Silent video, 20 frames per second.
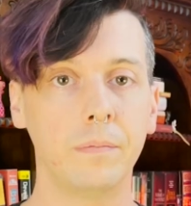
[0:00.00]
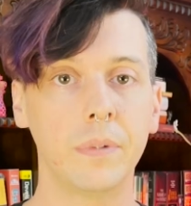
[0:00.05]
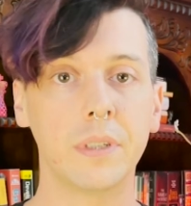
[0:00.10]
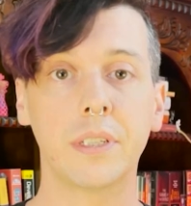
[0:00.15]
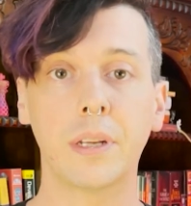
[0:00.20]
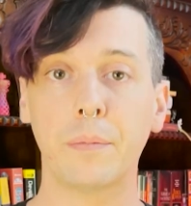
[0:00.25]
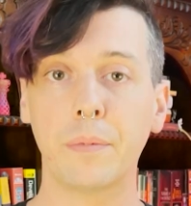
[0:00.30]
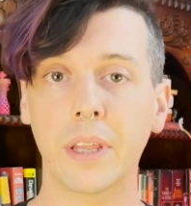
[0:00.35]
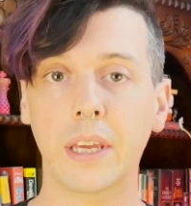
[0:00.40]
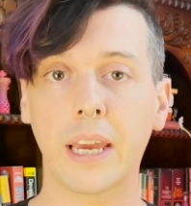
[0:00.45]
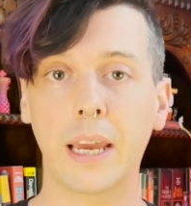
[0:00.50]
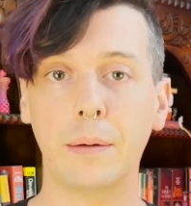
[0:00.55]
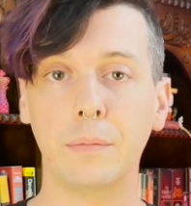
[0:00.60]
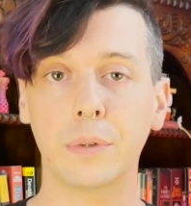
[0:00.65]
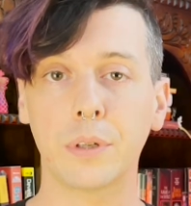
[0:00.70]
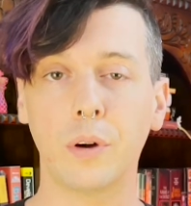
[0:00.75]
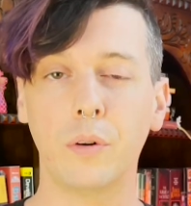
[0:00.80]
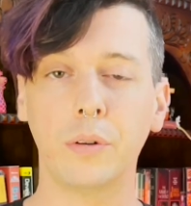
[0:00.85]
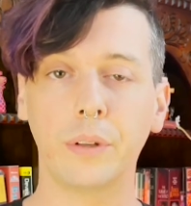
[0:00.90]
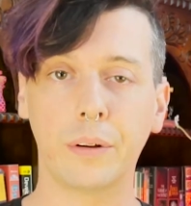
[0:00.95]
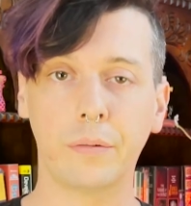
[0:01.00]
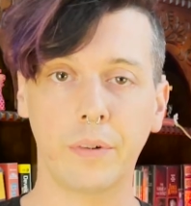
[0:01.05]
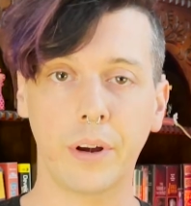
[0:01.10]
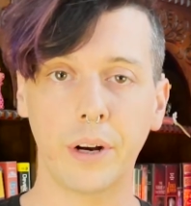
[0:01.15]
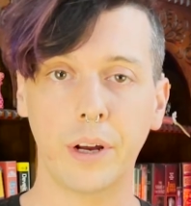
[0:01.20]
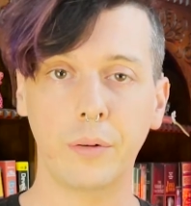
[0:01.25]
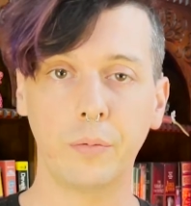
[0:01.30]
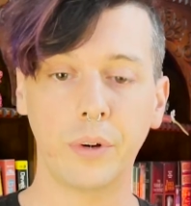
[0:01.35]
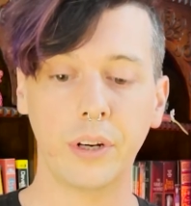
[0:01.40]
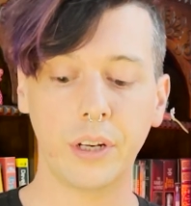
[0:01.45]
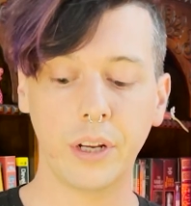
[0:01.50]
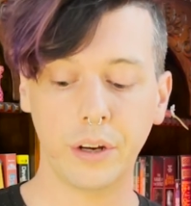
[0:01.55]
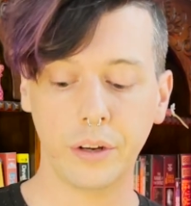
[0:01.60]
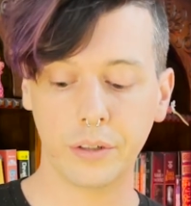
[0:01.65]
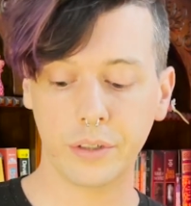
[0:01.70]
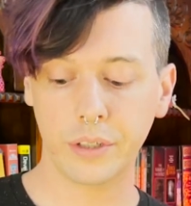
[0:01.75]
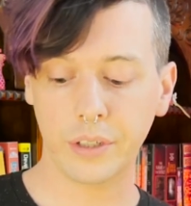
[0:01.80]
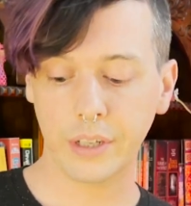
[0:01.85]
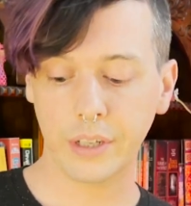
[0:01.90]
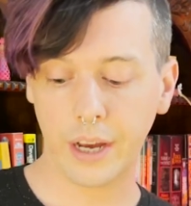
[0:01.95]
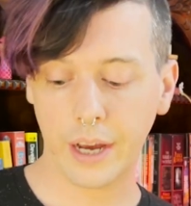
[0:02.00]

Some of the games only run on Windows,